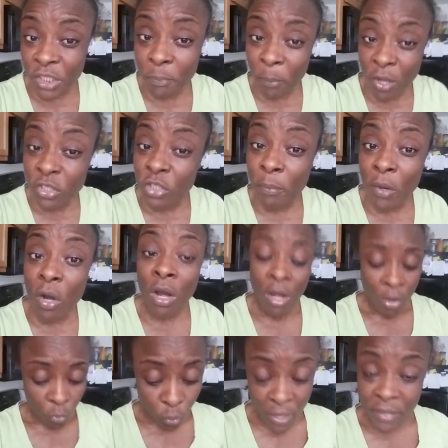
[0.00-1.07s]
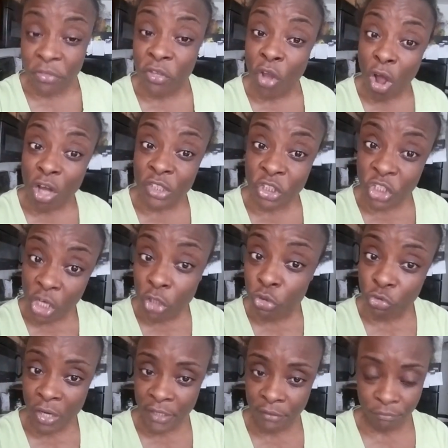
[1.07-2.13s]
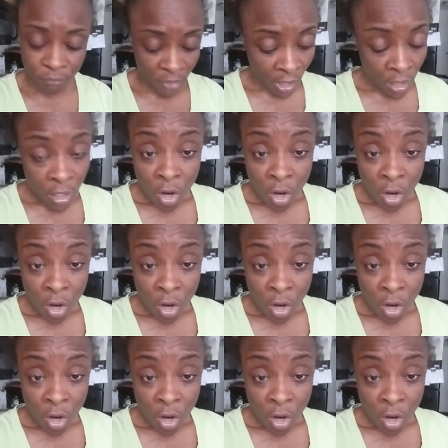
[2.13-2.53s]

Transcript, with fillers: responsible with your children